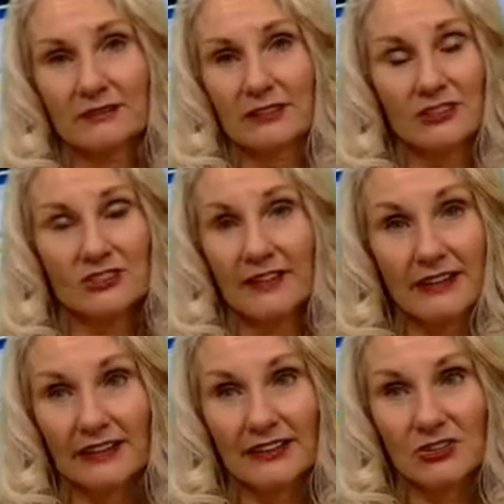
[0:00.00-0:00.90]
there's nothing
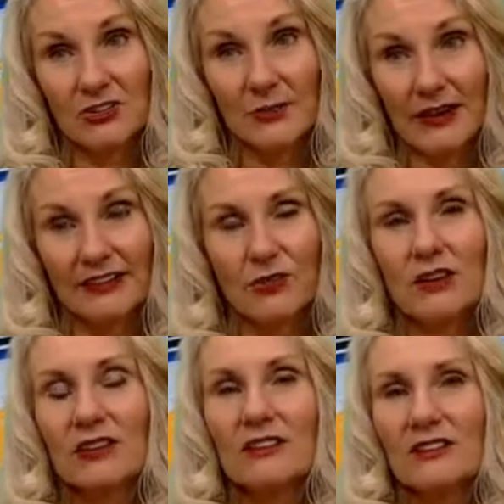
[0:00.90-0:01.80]
I can do about it, or I
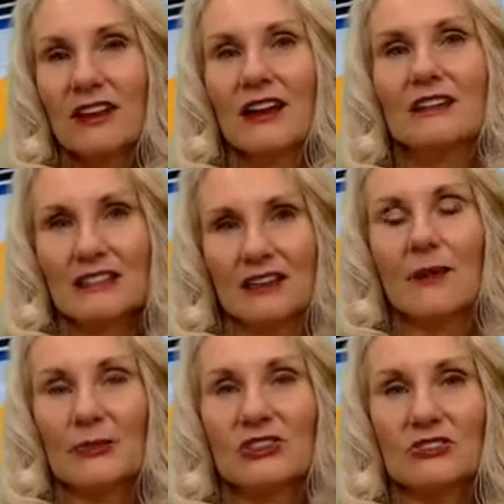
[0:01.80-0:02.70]
can look at it as an
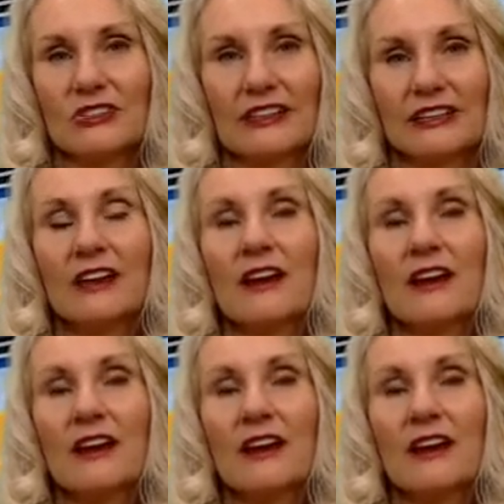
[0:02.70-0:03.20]
opportunity